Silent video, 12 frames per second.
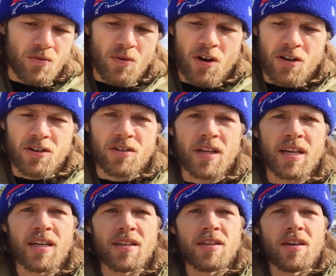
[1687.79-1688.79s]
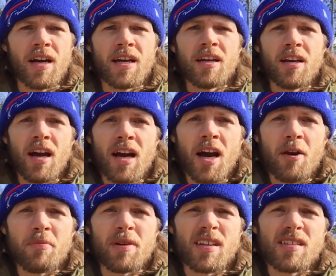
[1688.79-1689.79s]
the water like I got a
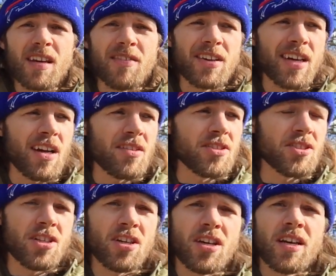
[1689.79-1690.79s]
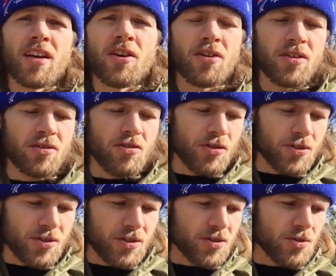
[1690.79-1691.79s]
big 7-gallon jug, and I go to the
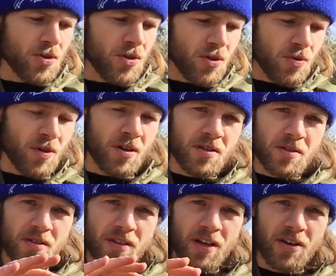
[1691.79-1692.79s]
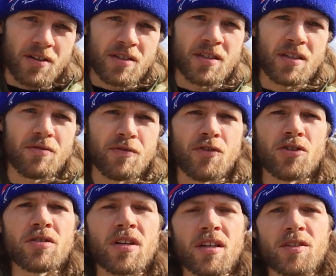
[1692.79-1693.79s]
grocery store where it's guaranteed
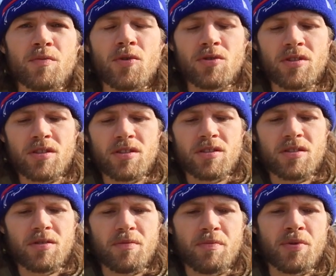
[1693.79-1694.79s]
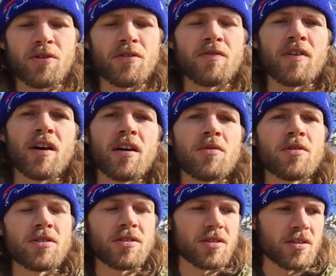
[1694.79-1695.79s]
reverse osmosis purified,
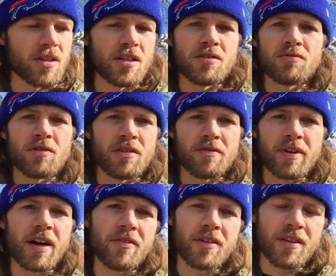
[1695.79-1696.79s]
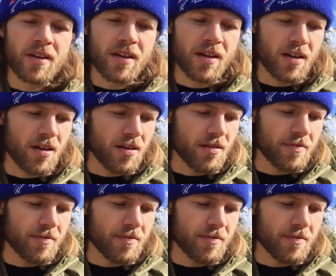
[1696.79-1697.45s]
which gets rid of everything,